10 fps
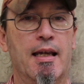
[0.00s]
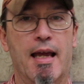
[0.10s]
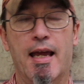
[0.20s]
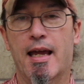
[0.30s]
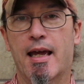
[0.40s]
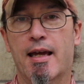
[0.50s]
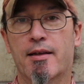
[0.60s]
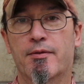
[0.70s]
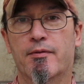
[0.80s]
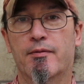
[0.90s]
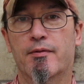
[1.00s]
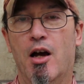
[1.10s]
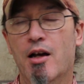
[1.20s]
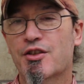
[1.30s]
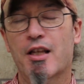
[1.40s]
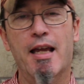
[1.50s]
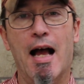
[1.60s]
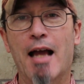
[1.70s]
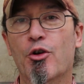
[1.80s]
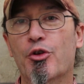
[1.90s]
And honestly,
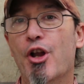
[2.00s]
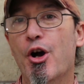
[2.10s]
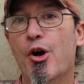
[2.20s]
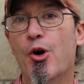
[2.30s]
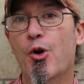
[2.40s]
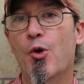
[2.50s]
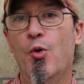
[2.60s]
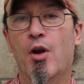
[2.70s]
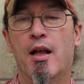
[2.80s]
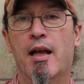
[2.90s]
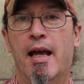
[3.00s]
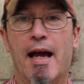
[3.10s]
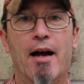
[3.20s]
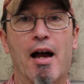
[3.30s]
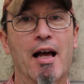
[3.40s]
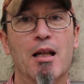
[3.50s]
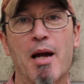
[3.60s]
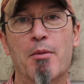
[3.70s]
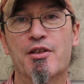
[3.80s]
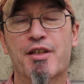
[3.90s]
I don't know how
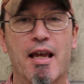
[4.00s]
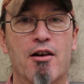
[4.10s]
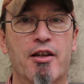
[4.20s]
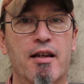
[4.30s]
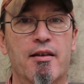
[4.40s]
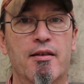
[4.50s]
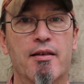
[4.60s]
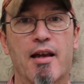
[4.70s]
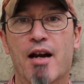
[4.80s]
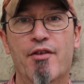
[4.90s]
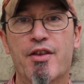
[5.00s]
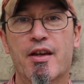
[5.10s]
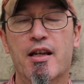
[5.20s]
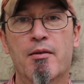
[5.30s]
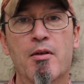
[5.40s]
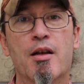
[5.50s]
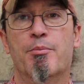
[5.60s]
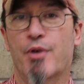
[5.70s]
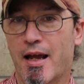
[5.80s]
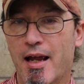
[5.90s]
Alabama is counting everything,
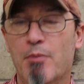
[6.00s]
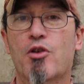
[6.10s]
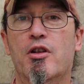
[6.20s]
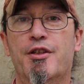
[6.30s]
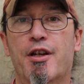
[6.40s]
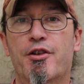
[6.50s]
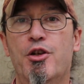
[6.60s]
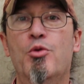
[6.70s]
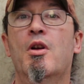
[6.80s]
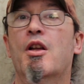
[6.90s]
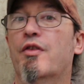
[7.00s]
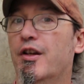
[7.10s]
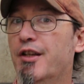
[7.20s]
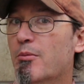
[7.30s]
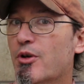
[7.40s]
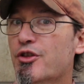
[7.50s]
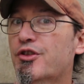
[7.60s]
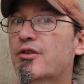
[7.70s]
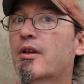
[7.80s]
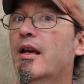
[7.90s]
but I am going to tell you the
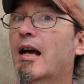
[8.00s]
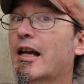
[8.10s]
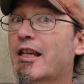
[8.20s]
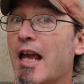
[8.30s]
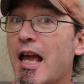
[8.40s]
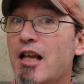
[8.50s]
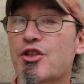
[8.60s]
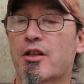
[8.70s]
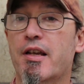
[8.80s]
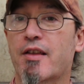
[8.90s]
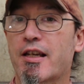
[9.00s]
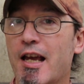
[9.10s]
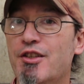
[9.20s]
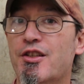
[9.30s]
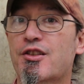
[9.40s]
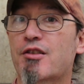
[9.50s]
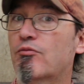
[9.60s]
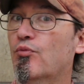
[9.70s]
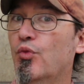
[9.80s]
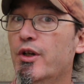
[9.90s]
numbers, occasionally the cases
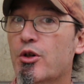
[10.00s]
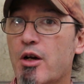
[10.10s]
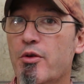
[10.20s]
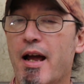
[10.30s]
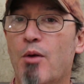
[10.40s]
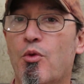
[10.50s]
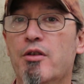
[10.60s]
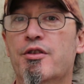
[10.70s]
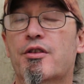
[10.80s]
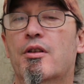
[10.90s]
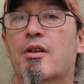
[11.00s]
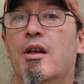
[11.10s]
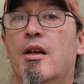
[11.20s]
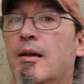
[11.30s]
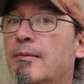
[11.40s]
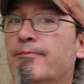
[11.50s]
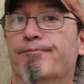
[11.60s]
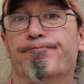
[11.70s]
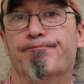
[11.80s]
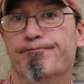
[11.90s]
will go downwards.
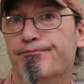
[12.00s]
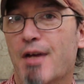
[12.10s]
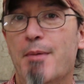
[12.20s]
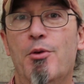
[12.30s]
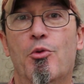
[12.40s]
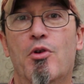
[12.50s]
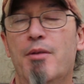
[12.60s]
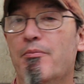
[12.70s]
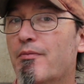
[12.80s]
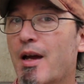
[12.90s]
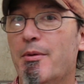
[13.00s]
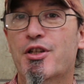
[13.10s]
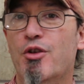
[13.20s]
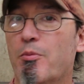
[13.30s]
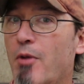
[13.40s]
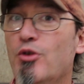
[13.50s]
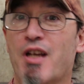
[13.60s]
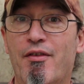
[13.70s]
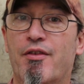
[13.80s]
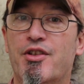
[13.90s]
Maybe 1, maybe 2. Most
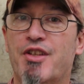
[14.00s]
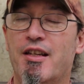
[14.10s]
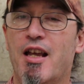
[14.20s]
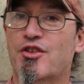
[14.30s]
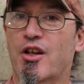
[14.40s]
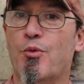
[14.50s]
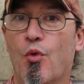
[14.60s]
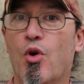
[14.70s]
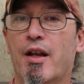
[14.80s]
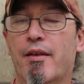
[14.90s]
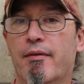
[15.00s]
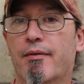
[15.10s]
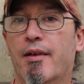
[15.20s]
I've ever seen actually 1